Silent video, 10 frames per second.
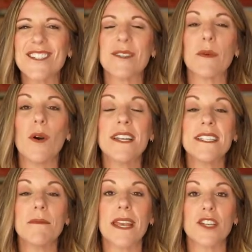so we wanted
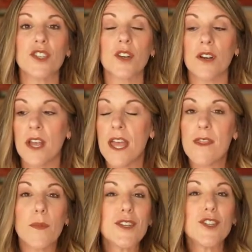to make sure
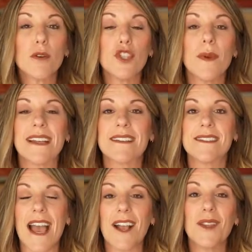that we showed you
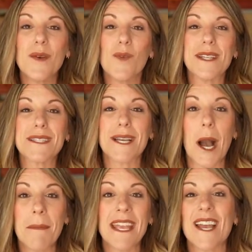exactly what's
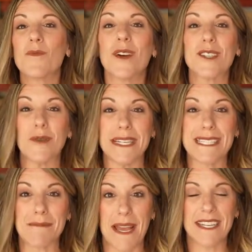coming and what to
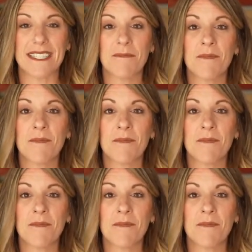expect.